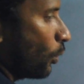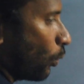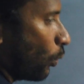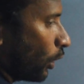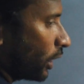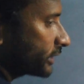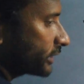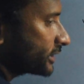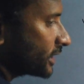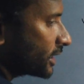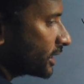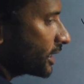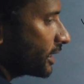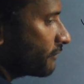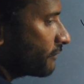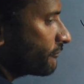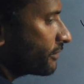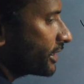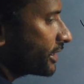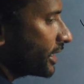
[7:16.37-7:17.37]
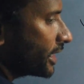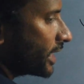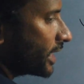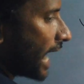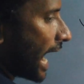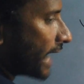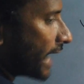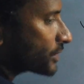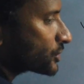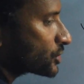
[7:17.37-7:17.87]
What are everyday
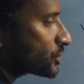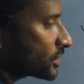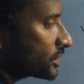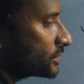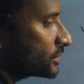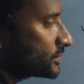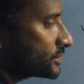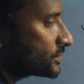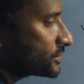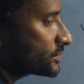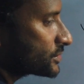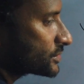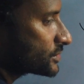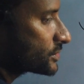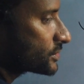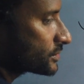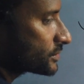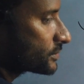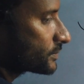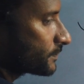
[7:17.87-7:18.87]
actions?